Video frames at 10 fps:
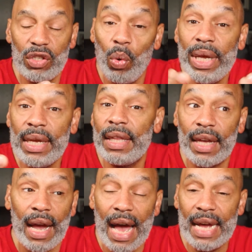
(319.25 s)
so we can get
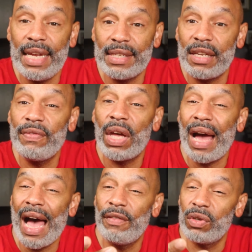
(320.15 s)
the context of the
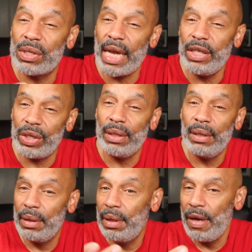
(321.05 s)

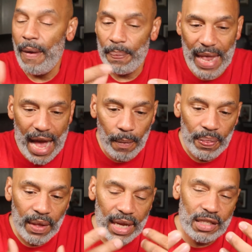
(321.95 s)
conversation?
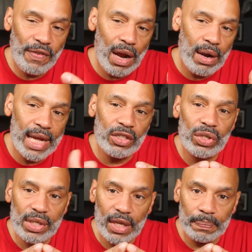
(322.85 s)
Now, it's very
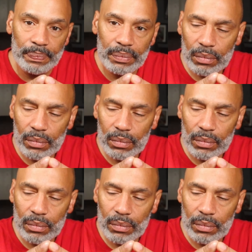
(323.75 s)
interesting.